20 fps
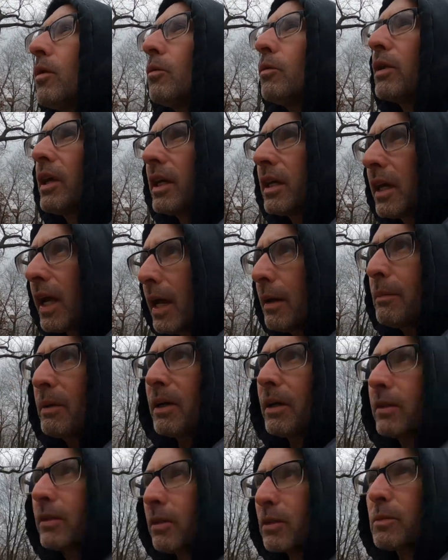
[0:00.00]
they came
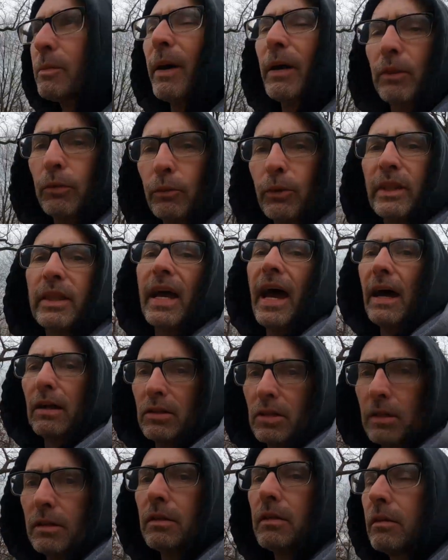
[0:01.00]
here, there was about
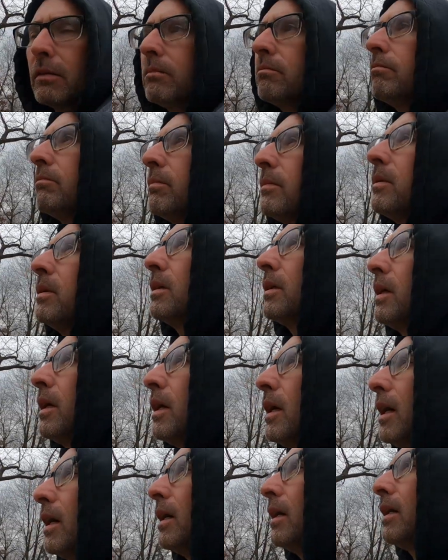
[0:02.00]
3,000.
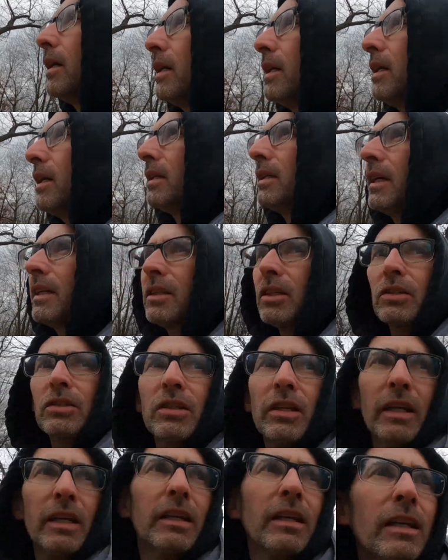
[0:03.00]
Now just
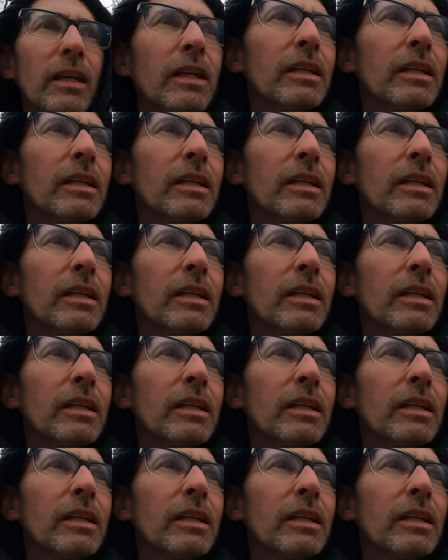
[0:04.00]
think,